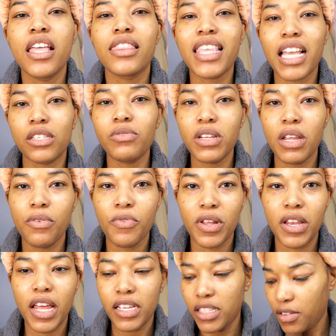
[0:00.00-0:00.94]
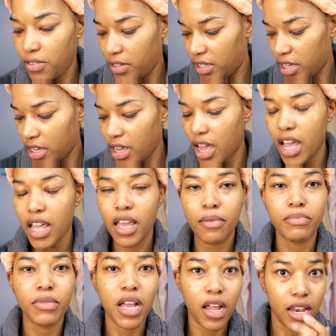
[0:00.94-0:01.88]
that's when I realized, I was like, I
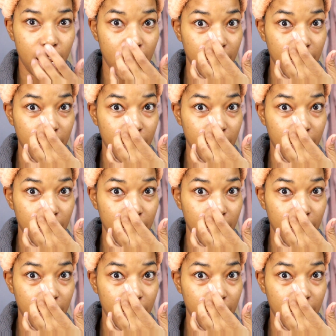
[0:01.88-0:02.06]
am not